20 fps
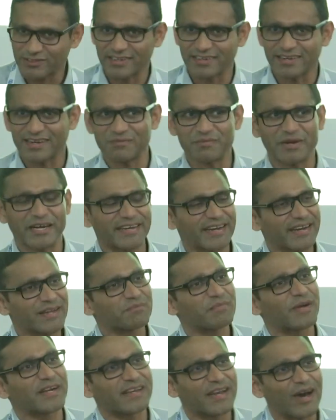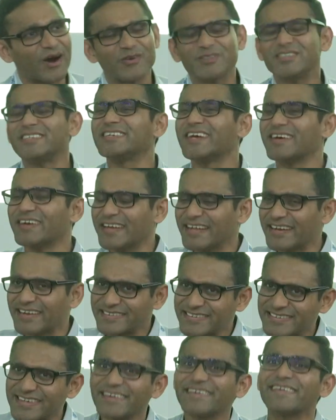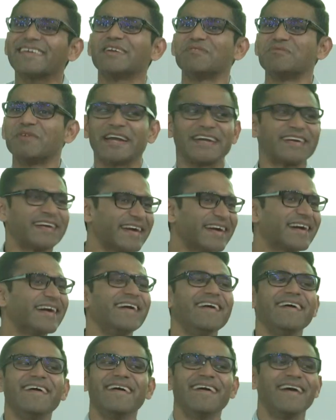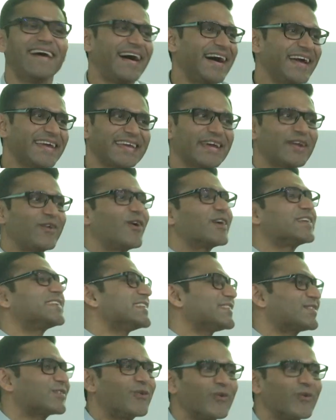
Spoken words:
general metric, but now in a general metric, I cannot just